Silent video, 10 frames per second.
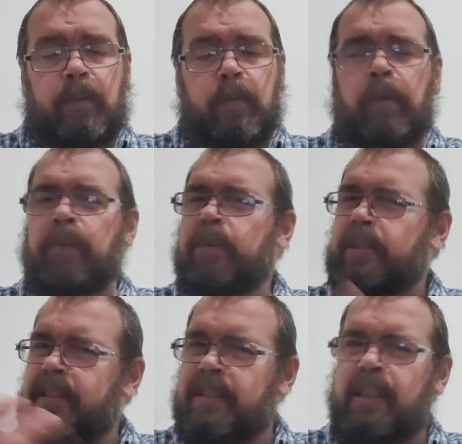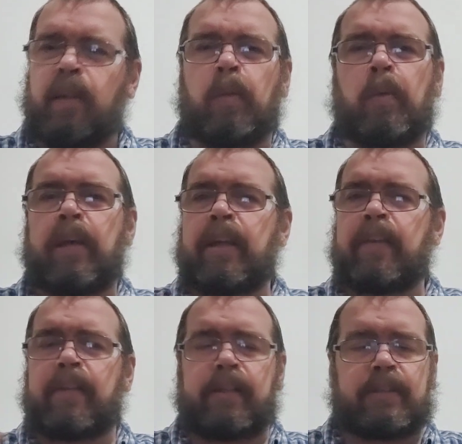Whether it's steel
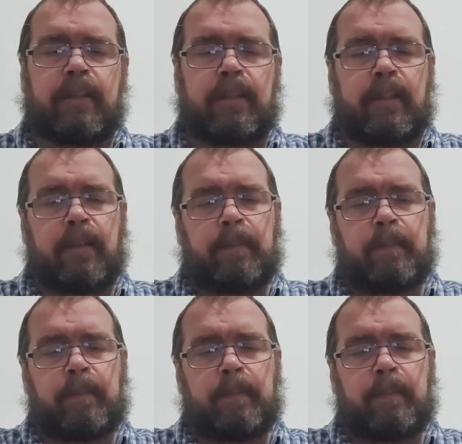rated, things like that.